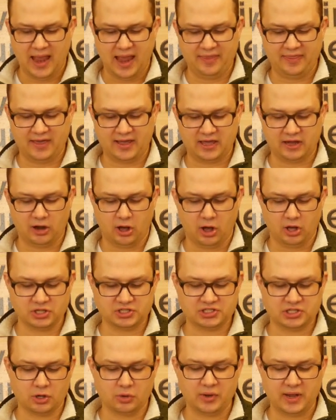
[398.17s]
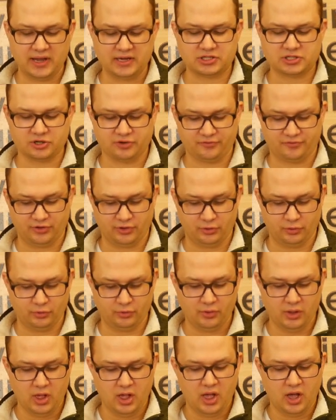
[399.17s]
And they can also
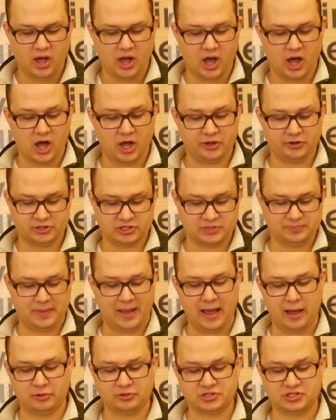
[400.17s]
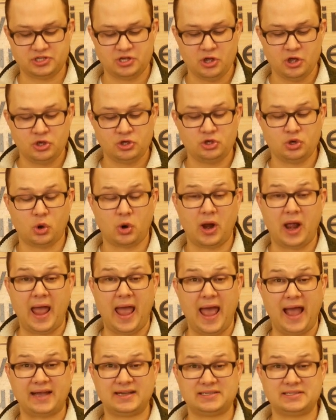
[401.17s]
interview uh, your spouse,
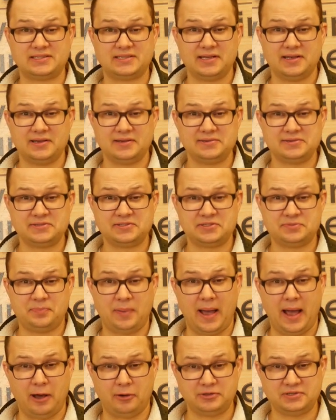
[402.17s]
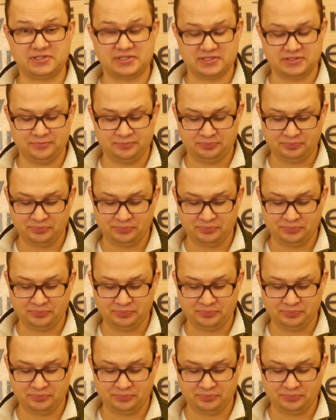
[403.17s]
your ex spouse,